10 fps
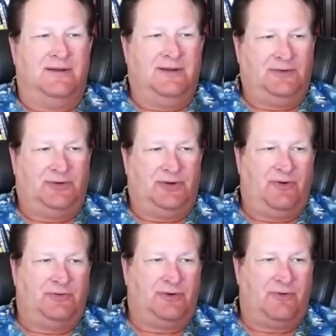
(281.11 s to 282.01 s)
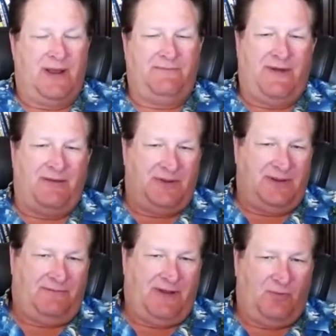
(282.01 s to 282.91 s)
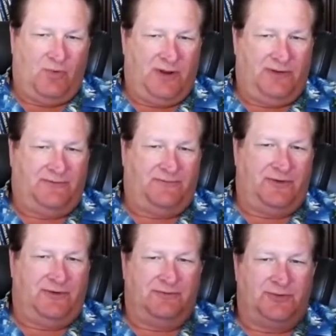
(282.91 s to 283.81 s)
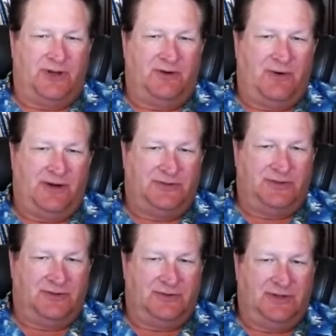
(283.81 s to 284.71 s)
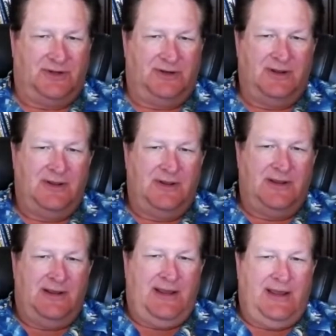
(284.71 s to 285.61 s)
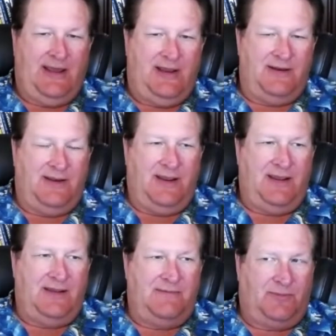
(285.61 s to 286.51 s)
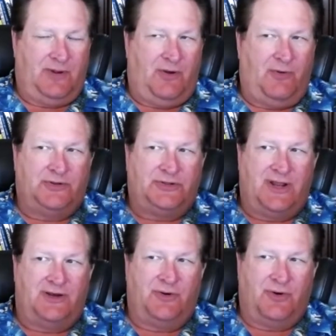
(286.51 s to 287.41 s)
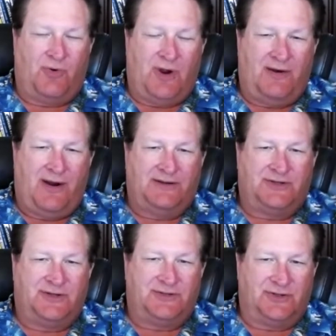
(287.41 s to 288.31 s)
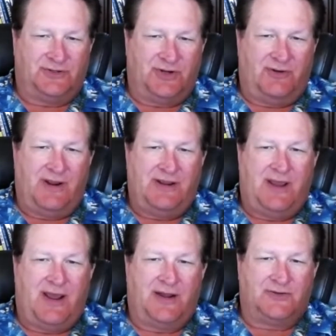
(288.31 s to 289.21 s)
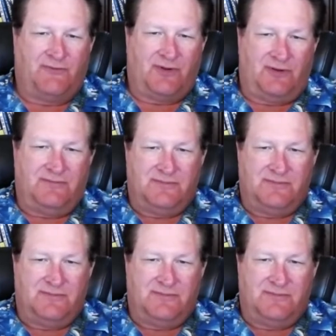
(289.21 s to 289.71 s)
so my family, they've had wealth for generations, and they always said to acquire assets that generate cash flow